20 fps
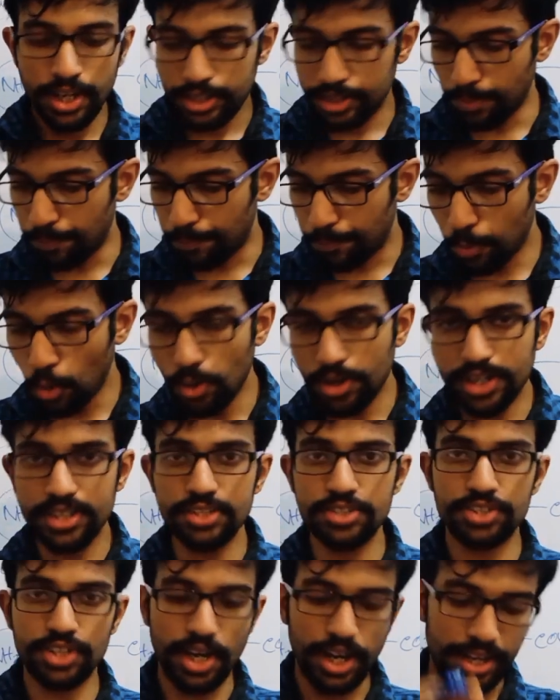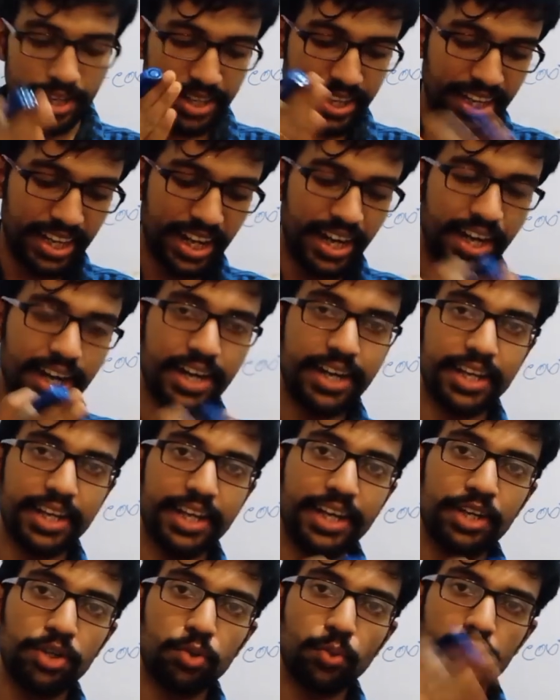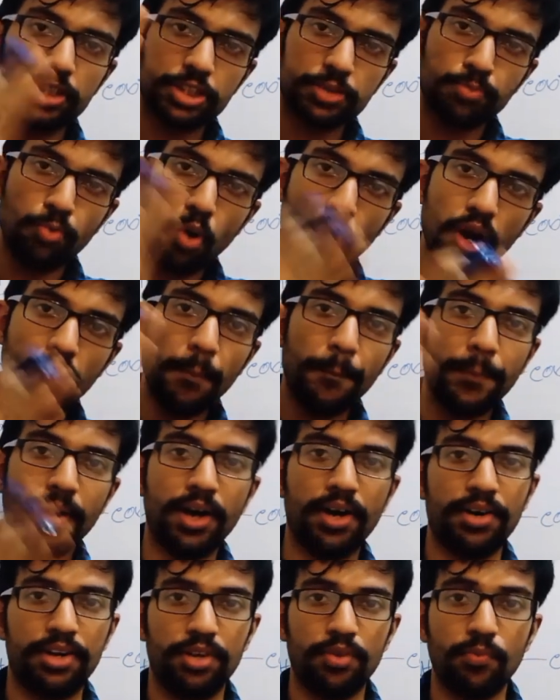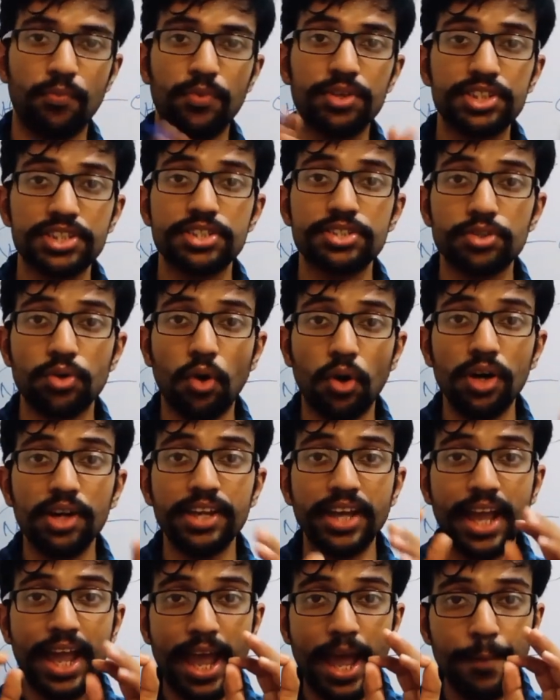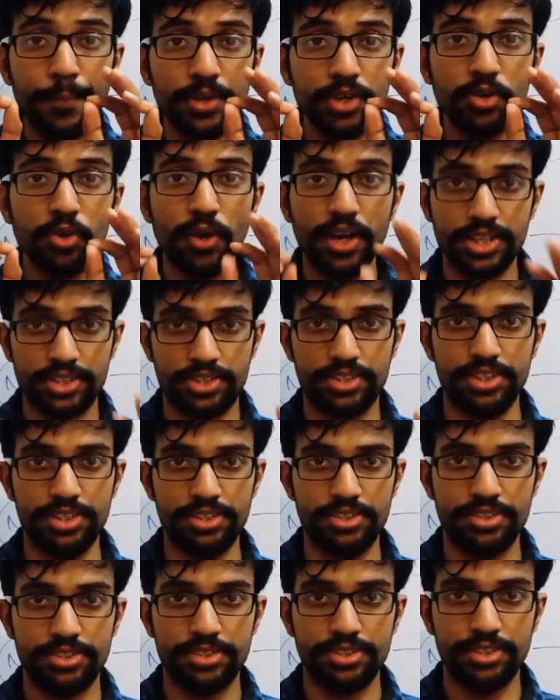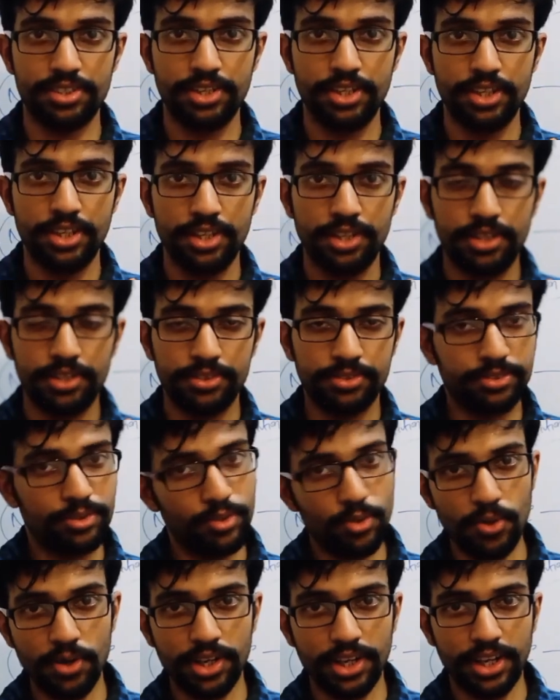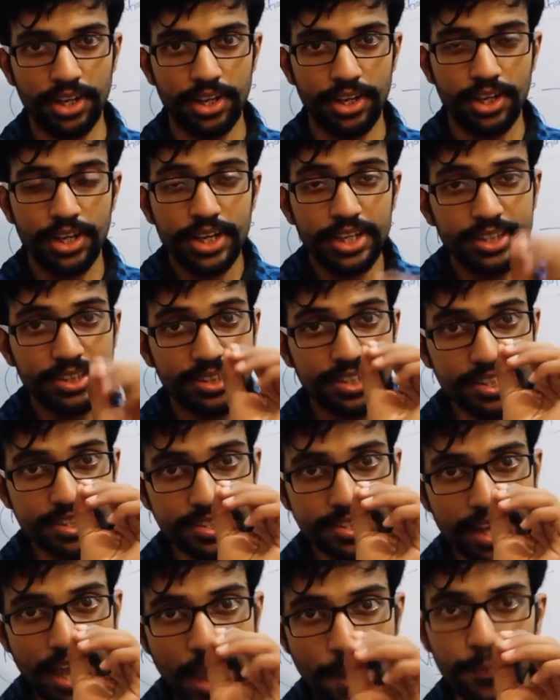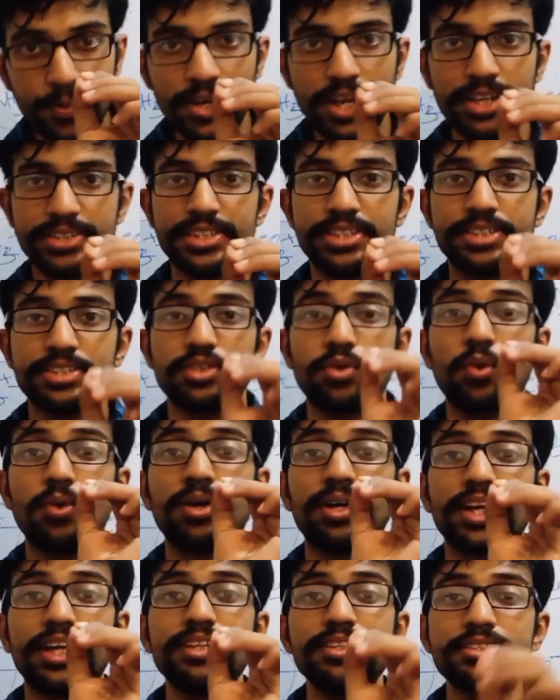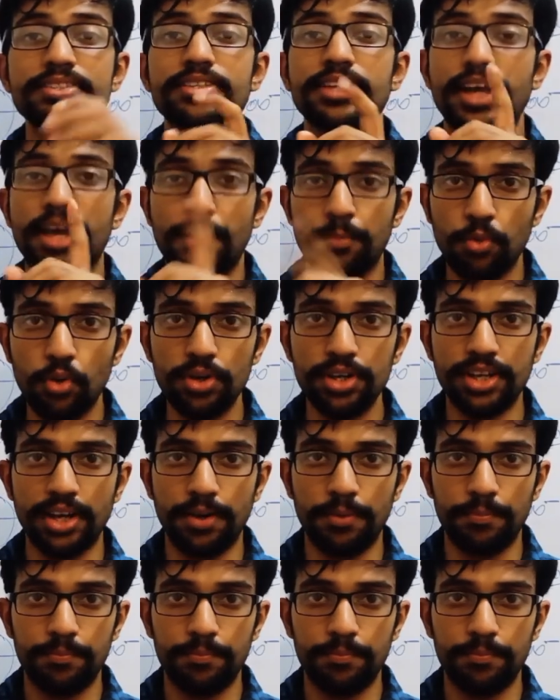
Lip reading: proteins are degraded into a small part which is called amino acids. Okay, this amino acids contains ammonia.